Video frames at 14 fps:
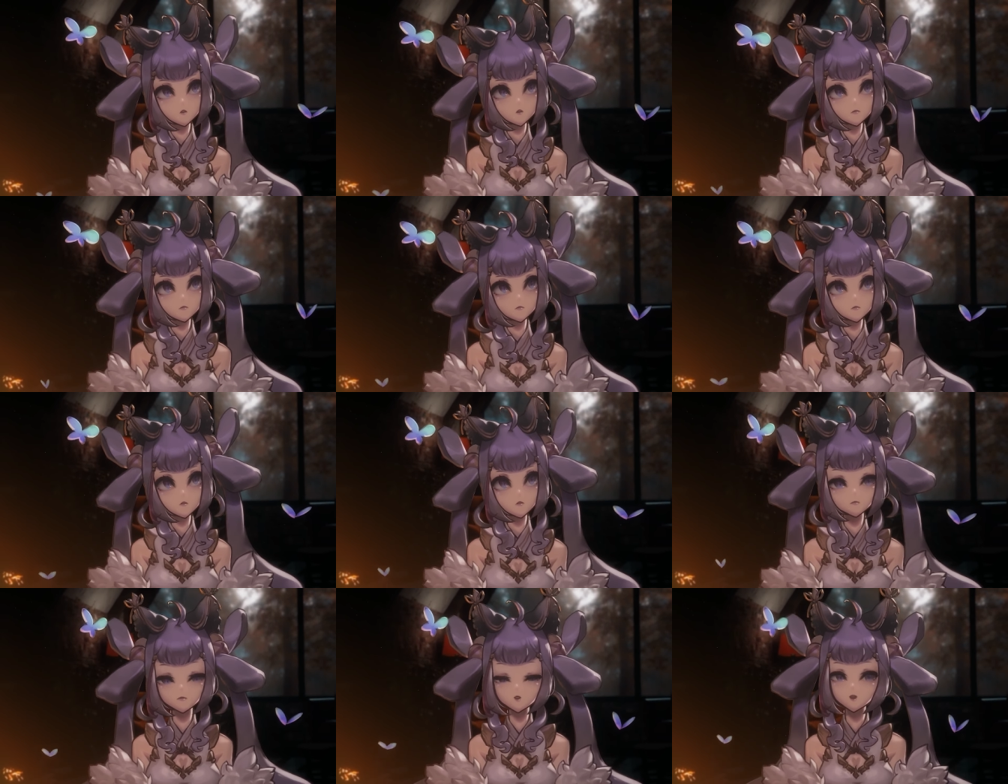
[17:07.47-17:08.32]
don't
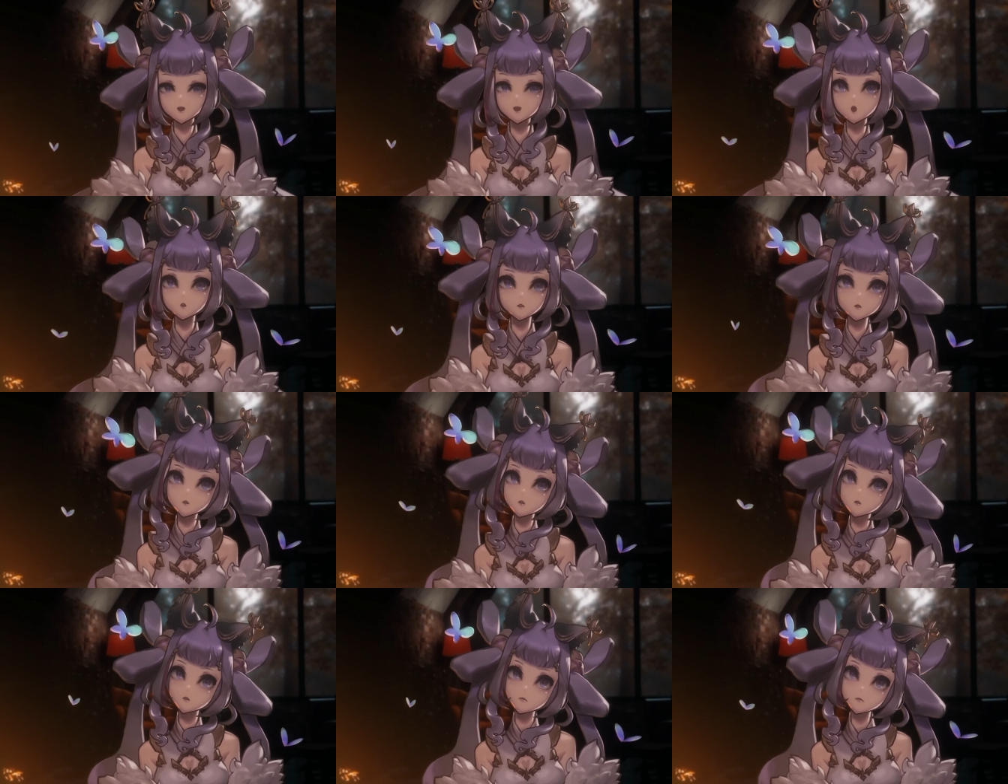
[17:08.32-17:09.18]
love your
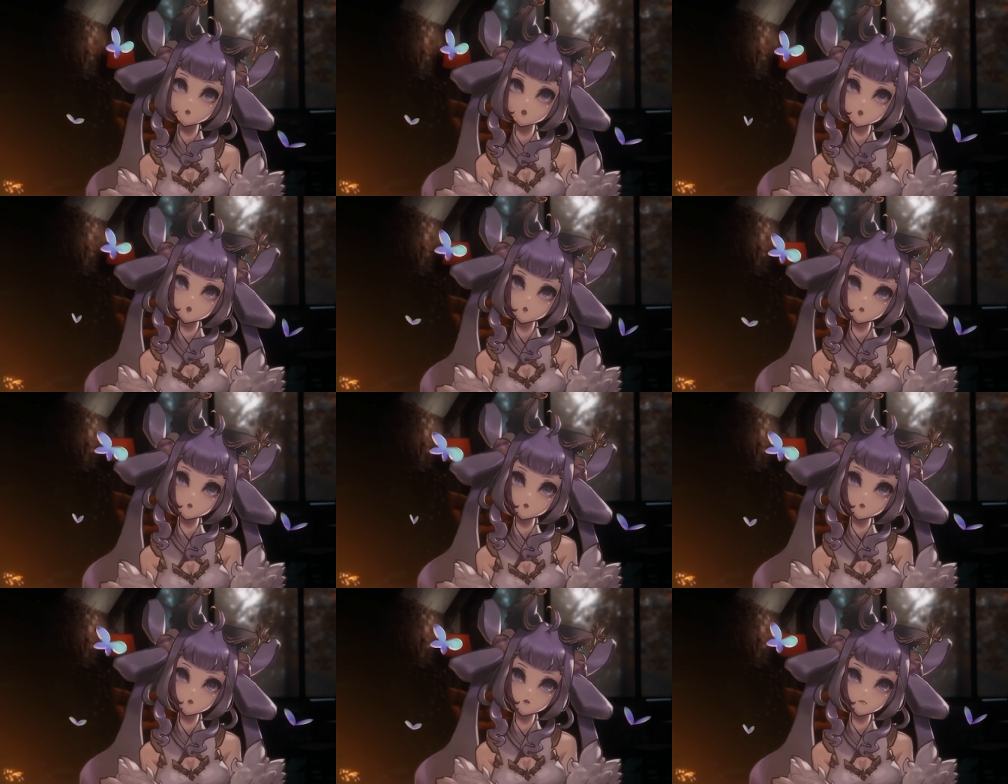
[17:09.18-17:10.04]
loneliness,
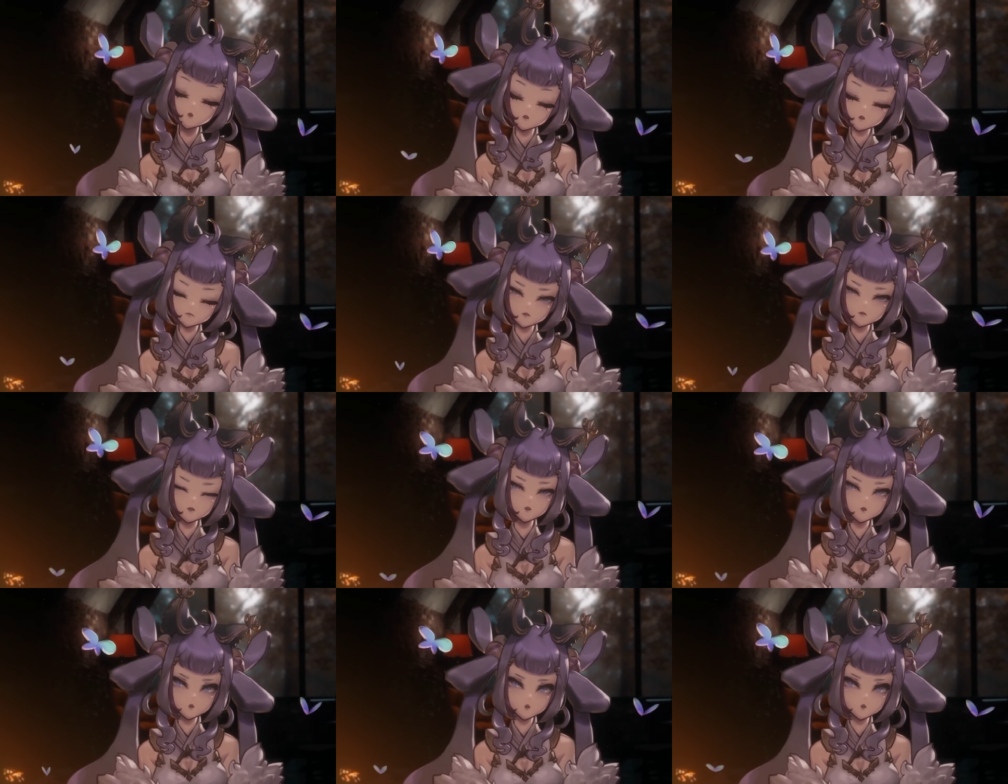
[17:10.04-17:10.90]
but don't hate
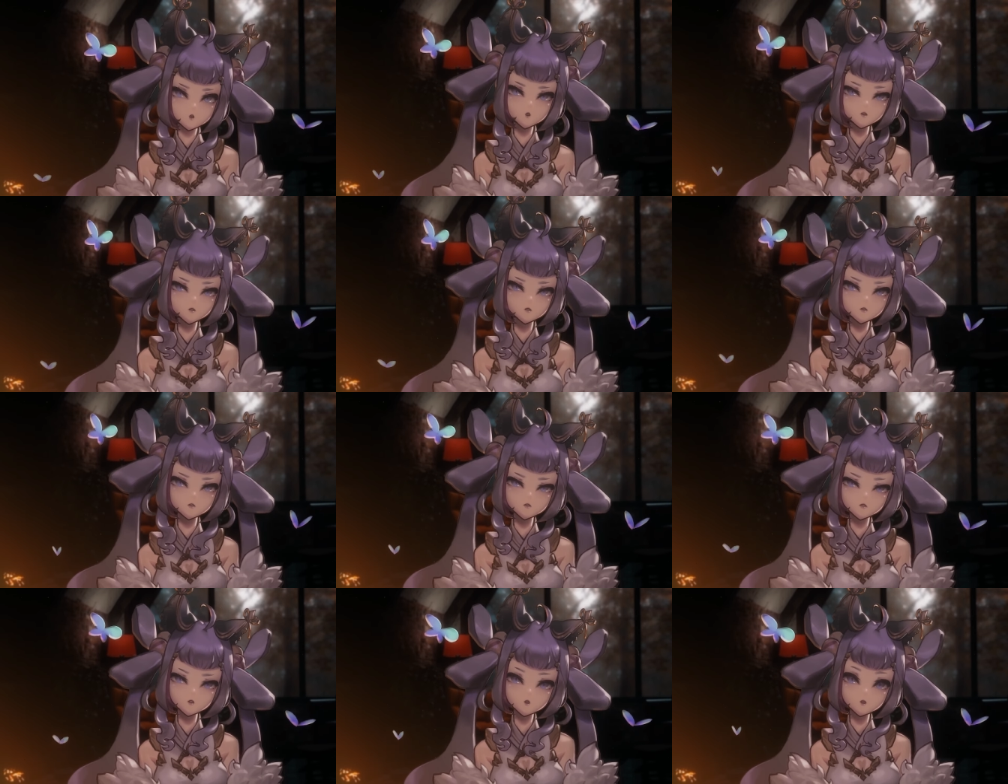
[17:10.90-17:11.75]
it either.
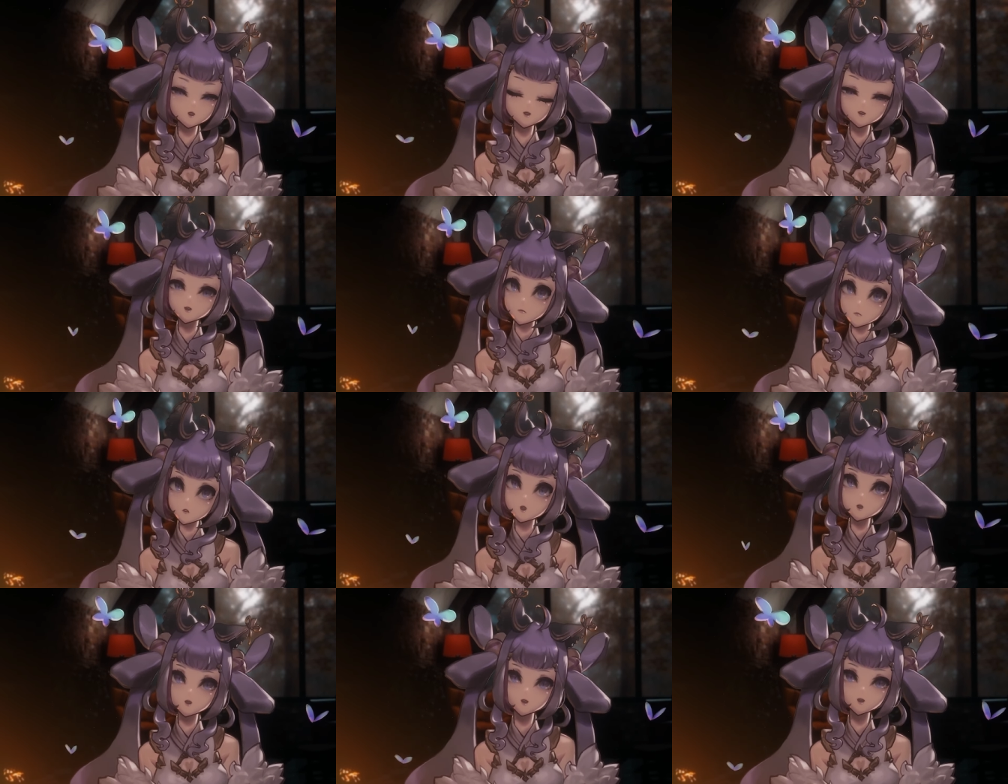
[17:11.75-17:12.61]
Accept it
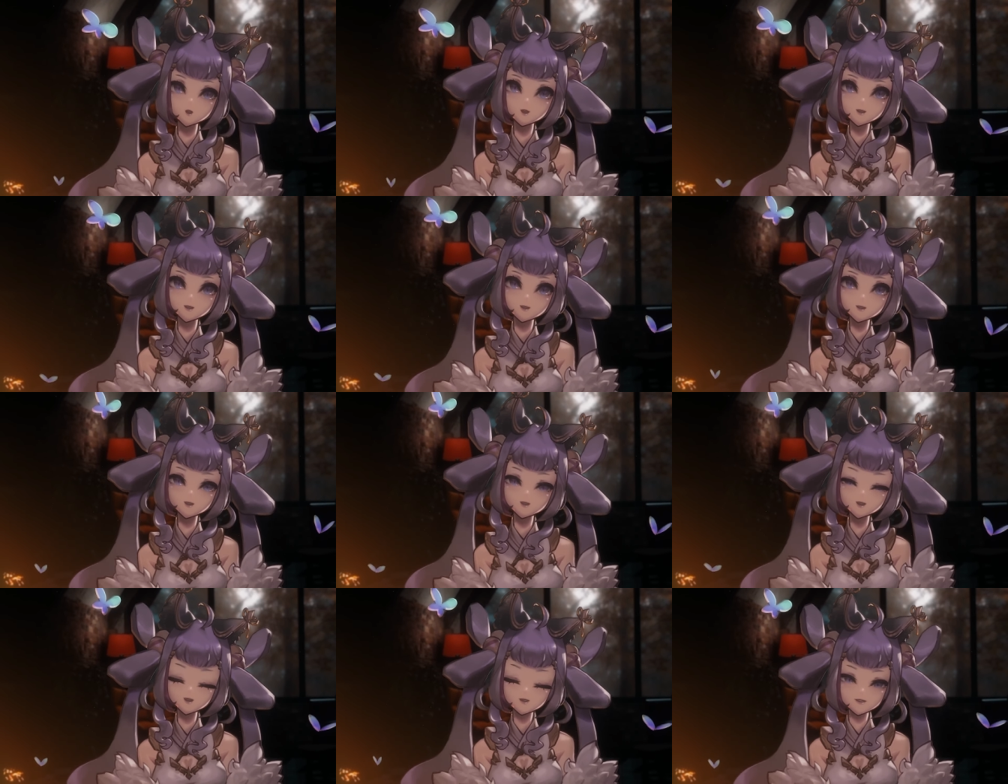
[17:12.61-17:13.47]

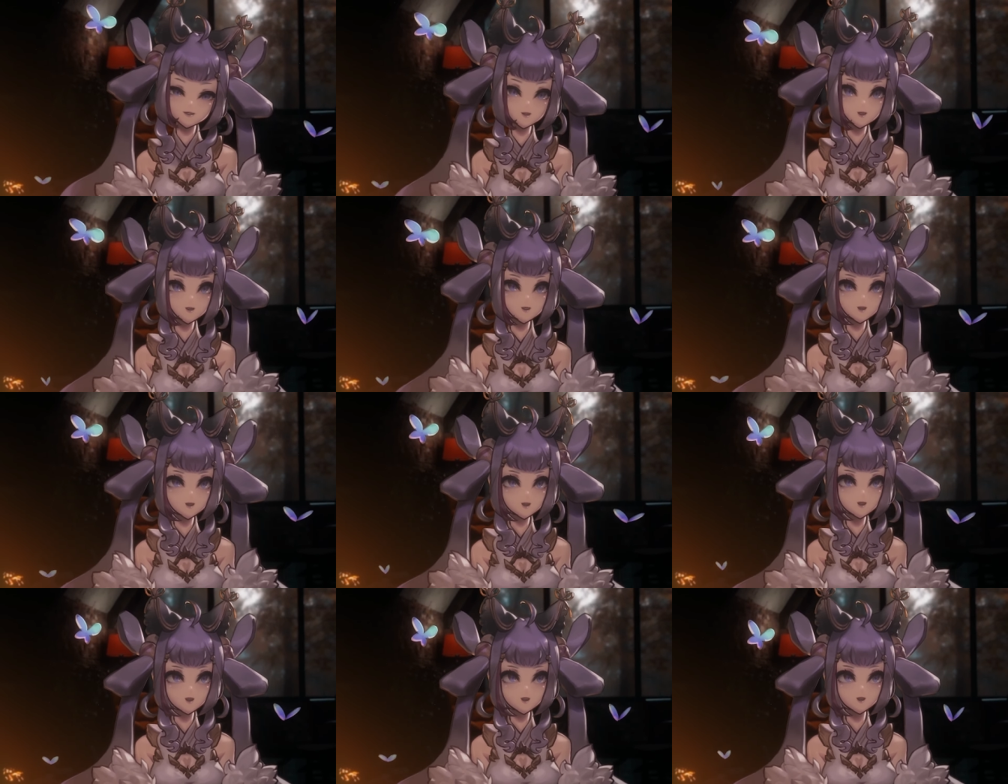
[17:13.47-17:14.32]
and say,
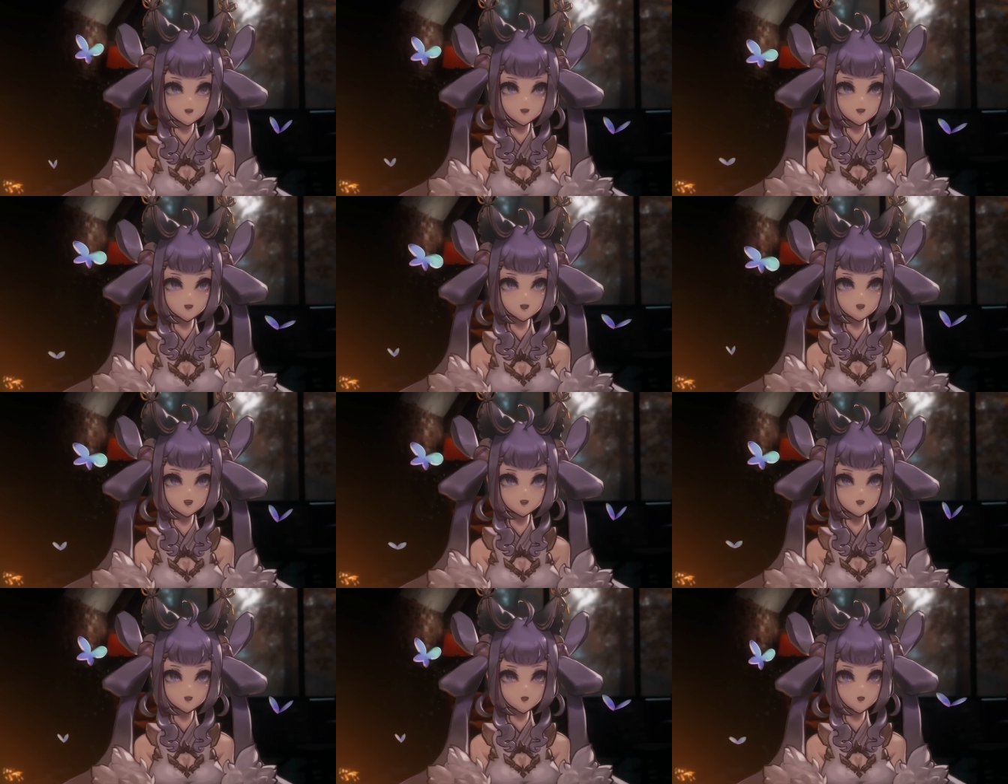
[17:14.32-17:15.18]
I
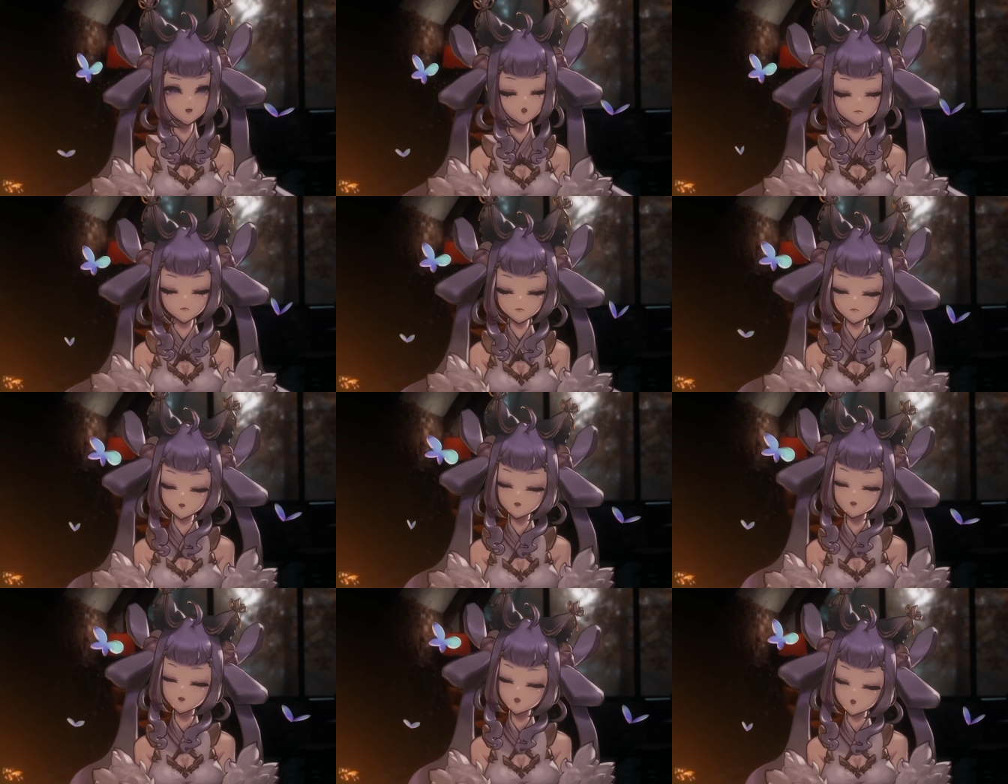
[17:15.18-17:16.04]
am going to
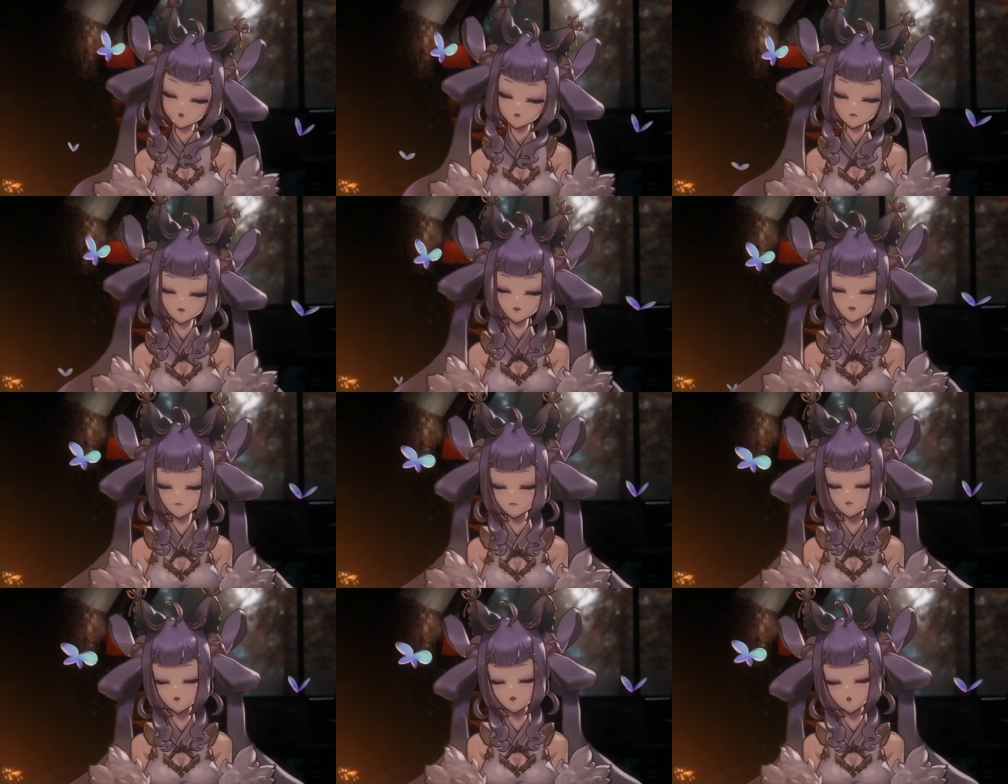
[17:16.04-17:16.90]
do
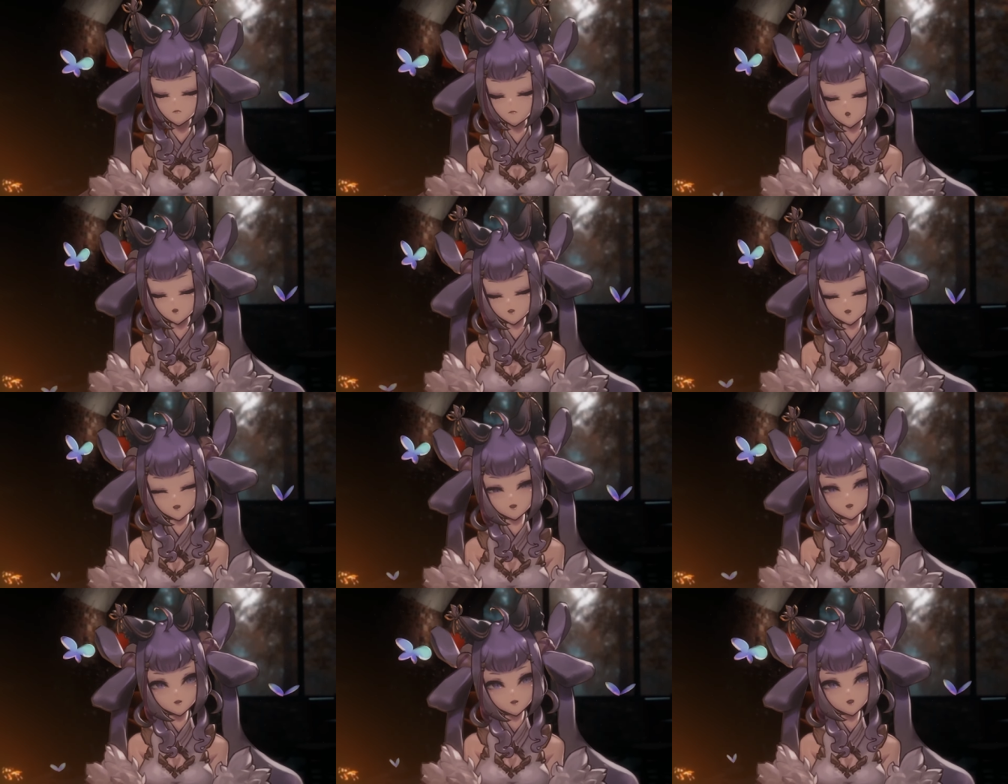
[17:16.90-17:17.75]
something about this
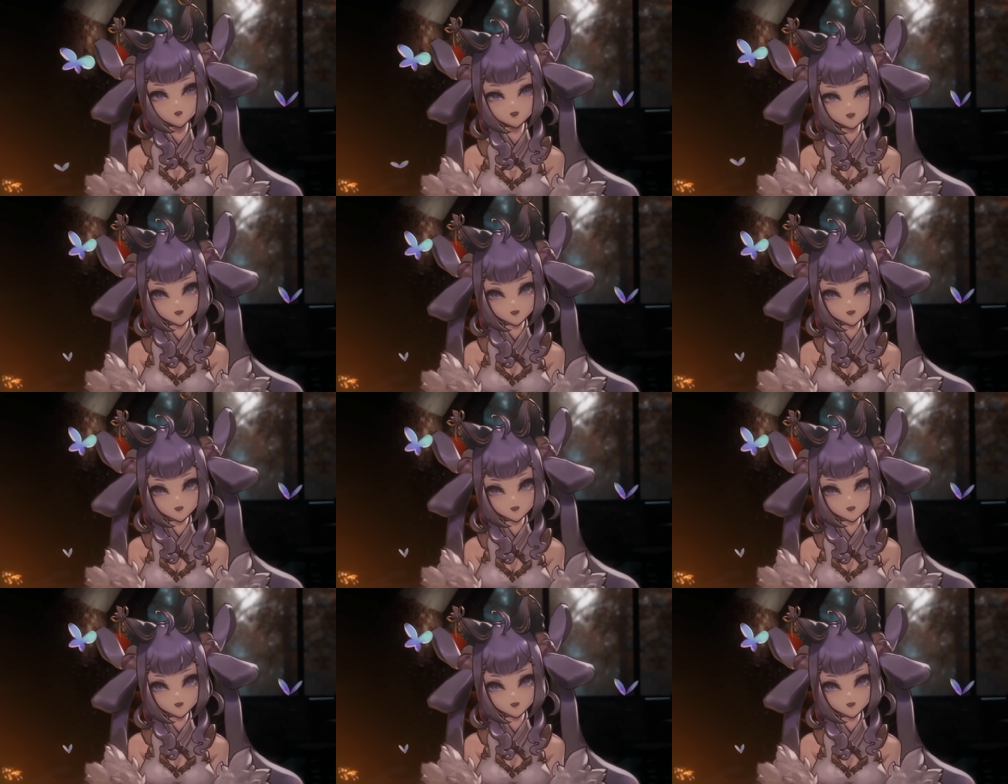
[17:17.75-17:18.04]
feeling.